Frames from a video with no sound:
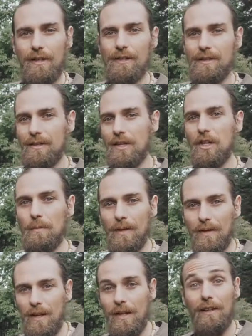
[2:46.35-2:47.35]

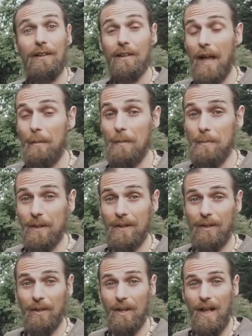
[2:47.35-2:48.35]
cinnamon, lemon peel,